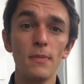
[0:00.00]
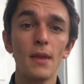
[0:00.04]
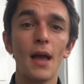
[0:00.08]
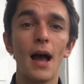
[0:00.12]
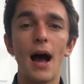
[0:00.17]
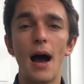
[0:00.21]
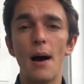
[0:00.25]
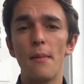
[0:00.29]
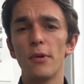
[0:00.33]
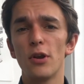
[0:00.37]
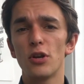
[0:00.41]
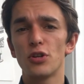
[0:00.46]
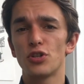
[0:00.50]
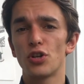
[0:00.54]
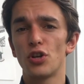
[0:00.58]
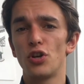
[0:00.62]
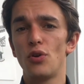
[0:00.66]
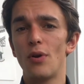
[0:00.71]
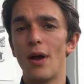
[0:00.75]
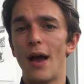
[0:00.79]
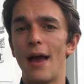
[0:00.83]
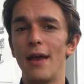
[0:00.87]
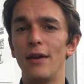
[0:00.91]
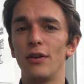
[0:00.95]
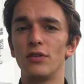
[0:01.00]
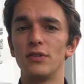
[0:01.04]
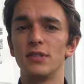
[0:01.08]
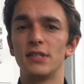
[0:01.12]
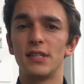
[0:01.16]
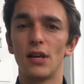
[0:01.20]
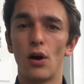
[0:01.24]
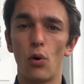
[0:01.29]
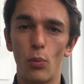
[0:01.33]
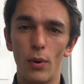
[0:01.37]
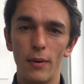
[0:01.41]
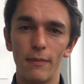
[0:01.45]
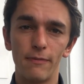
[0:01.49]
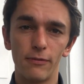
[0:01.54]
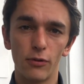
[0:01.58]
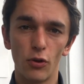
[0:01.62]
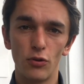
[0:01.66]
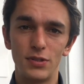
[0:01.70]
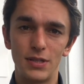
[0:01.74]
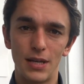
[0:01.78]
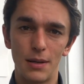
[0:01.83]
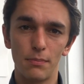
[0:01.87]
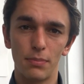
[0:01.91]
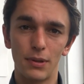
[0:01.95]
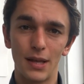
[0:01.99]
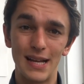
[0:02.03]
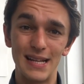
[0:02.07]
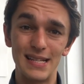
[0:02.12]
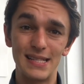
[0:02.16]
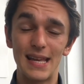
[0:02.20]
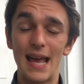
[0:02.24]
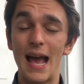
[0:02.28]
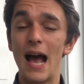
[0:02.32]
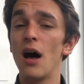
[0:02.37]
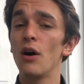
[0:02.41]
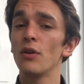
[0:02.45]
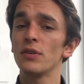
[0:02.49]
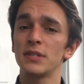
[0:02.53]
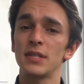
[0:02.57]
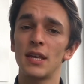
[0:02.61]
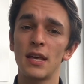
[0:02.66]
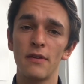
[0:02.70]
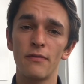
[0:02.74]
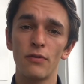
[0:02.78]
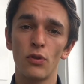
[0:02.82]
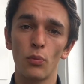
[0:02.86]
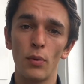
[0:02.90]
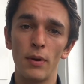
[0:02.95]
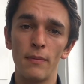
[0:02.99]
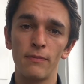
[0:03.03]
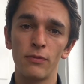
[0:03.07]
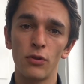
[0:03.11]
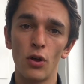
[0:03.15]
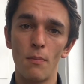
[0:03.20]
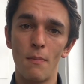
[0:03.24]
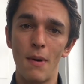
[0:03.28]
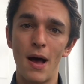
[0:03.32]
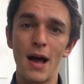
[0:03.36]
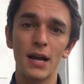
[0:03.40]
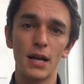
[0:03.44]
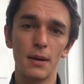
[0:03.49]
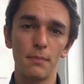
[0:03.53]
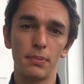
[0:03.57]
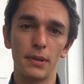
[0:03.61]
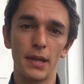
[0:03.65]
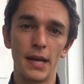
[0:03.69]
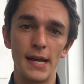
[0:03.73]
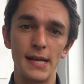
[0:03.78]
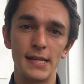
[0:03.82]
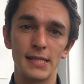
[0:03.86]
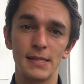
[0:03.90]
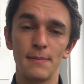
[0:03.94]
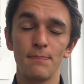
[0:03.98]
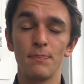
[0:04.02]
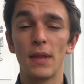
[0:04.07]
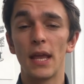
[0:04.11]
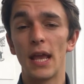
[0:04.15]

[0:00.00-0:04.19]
I'm going to show you how you can sell Webflow templates outside of the Webflow marketplace